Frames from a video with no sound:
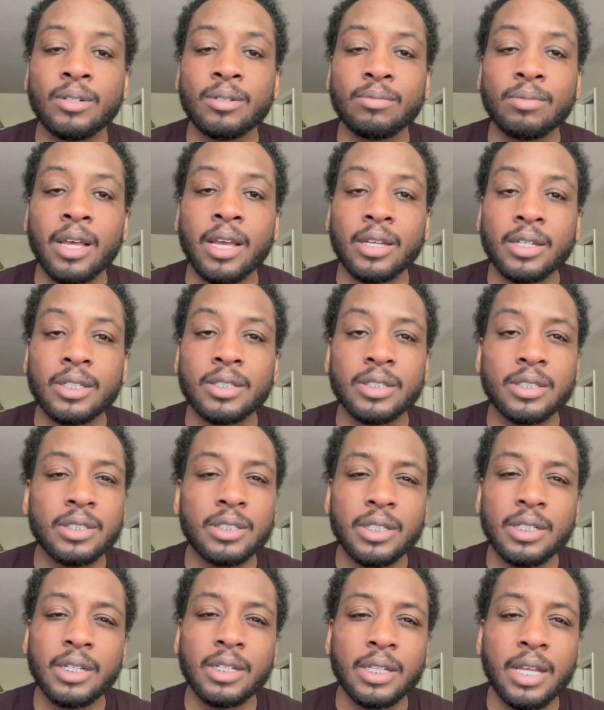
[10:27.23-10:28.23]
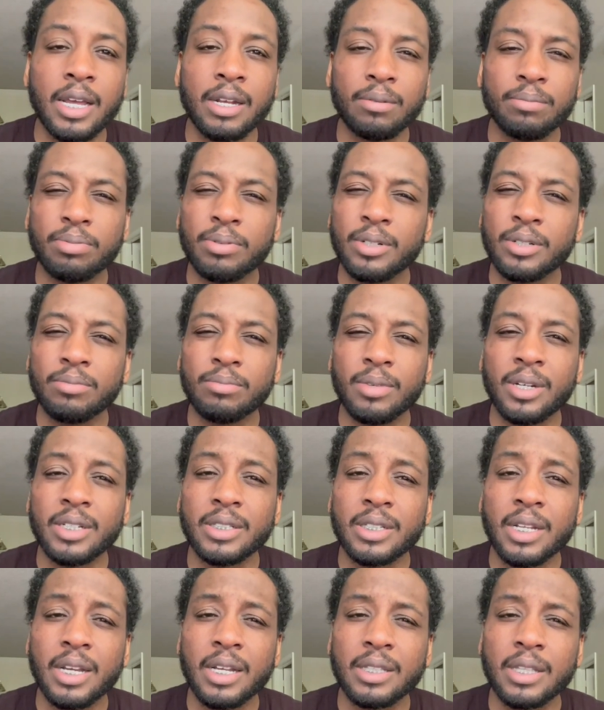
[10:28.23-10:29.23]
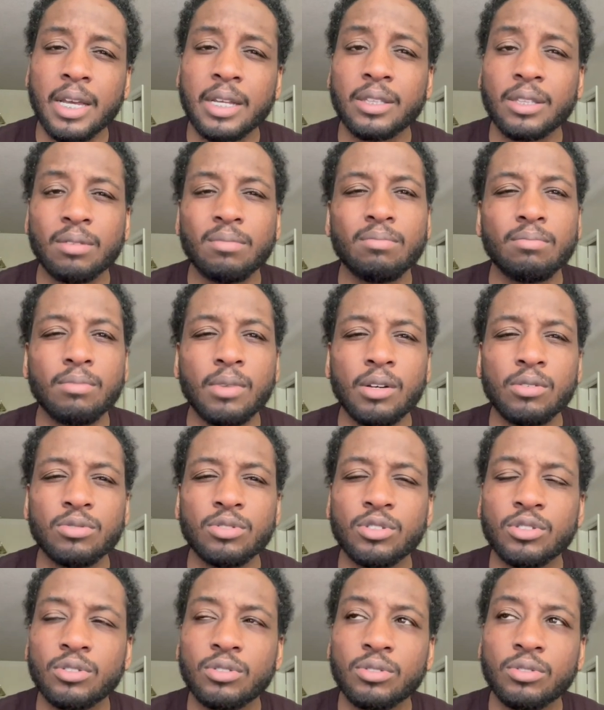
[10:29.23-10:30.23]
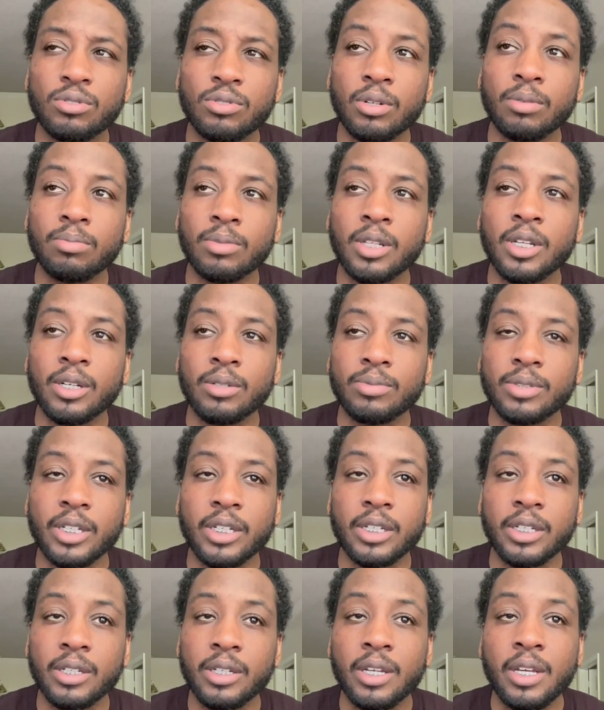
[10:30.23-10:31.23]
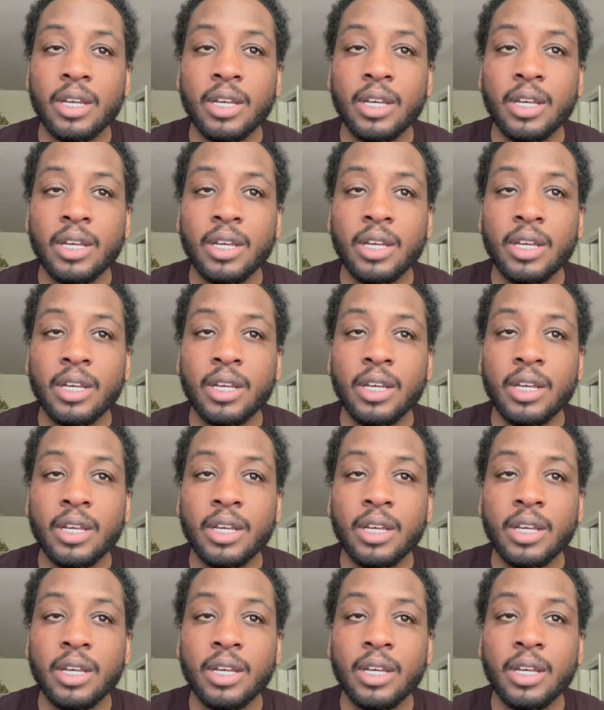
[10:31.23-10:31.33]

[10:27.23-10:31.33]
like, because the city of Atlanta pretty much had like the most strip clubs in it.